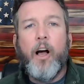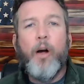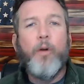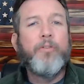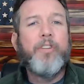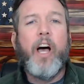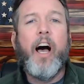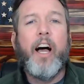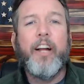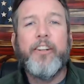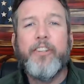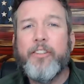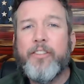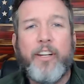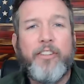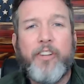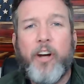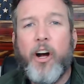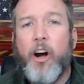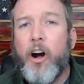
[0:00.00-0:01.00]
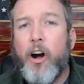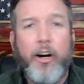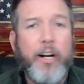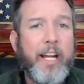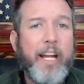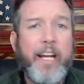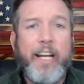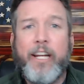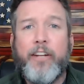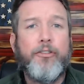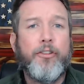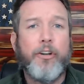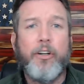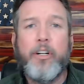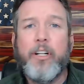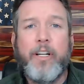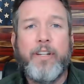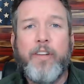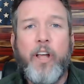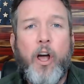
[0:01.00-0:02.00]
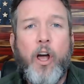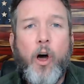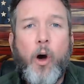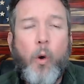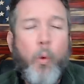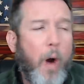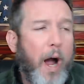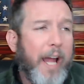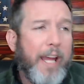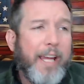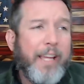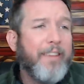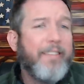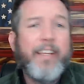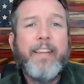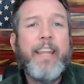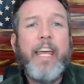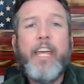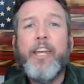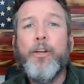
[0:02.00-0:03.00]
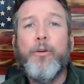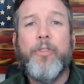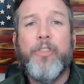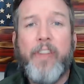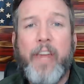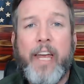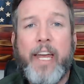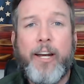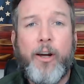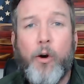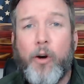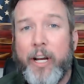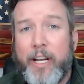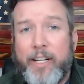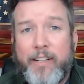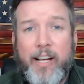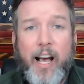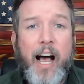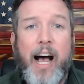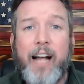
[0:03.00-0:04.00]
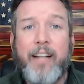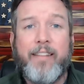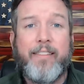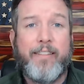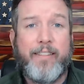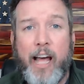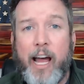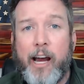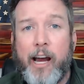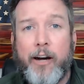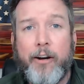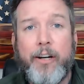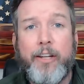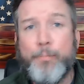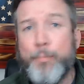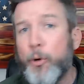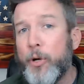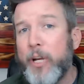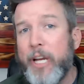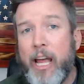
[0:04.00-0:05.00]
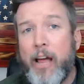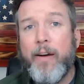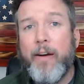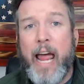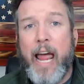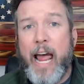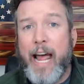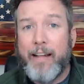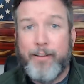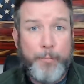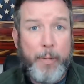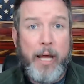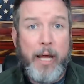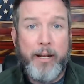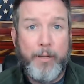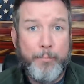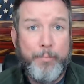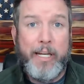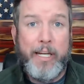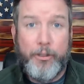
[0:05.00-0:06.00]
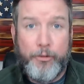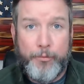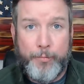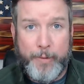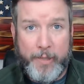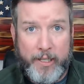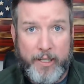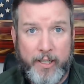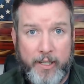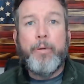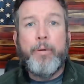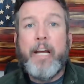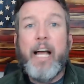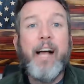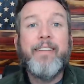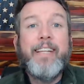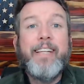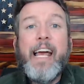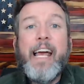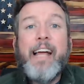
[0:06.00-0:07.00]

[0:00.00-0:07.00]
Oh, Todd, you're such a hard-hitting journalist. Why is it that you think only Todd Steyer is putting out ads about impeachment? Because he